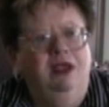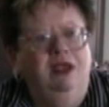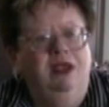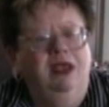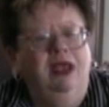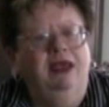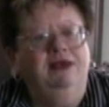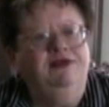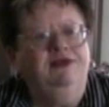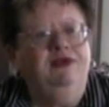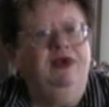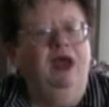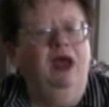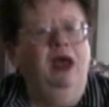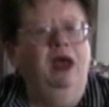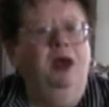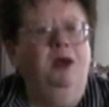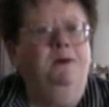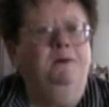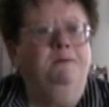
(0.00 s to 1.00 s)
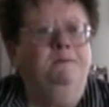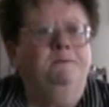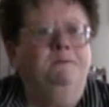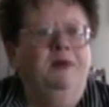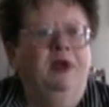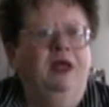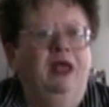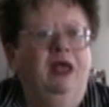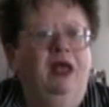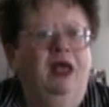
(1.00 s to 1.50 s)
Yes. I
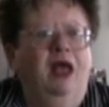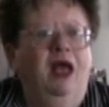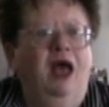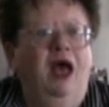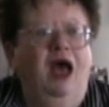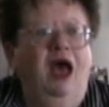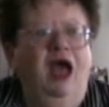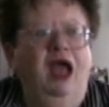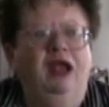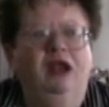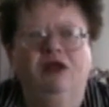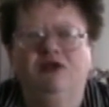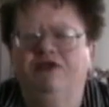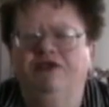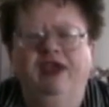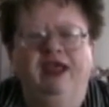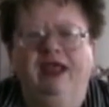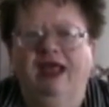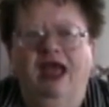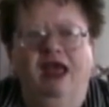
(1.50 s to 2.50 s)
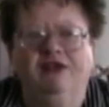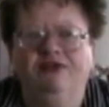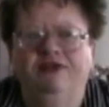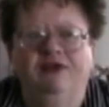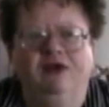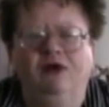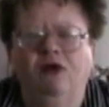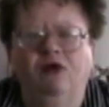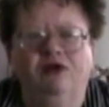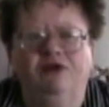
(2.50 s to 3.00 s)
don't take
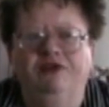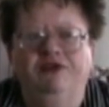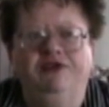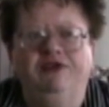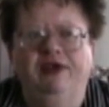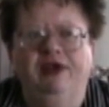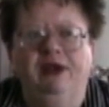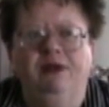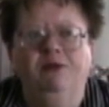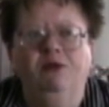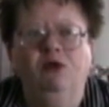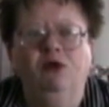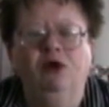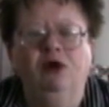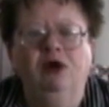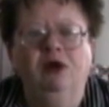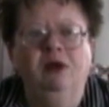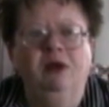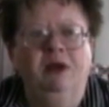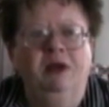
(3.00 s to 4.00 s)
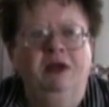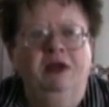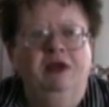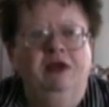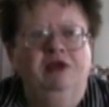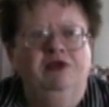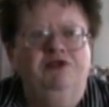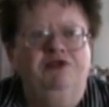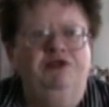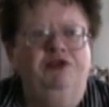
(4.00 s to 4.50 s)
outside horses anymore.
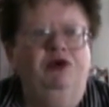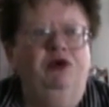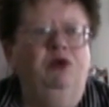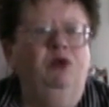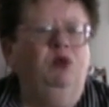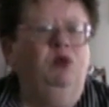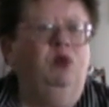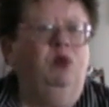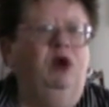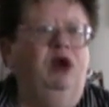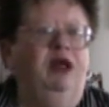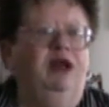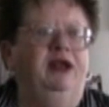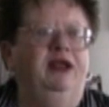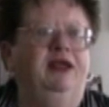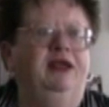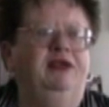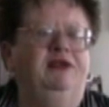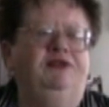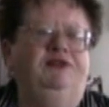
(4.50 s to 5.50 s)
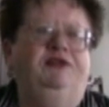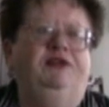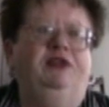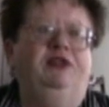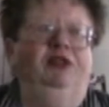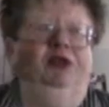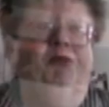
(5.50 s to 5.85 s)
So what is in